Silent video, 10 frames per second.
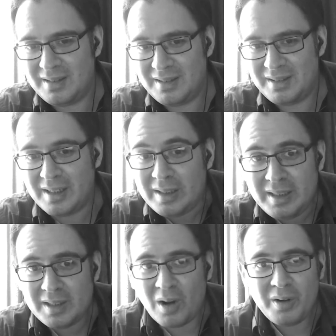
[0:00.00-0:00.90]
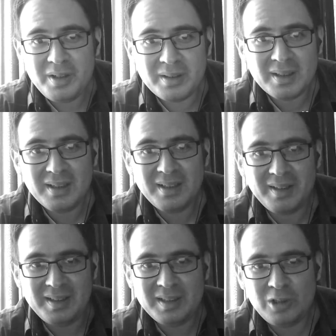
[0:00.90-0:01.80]
Like, this
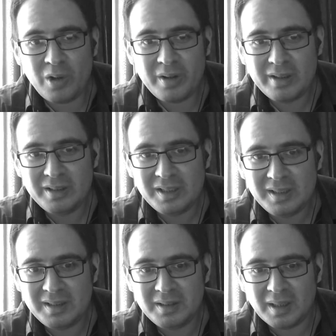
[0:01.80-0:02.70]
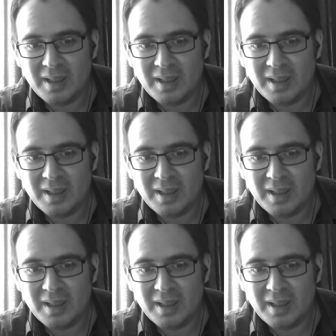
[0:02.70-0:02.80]
is not a consistent.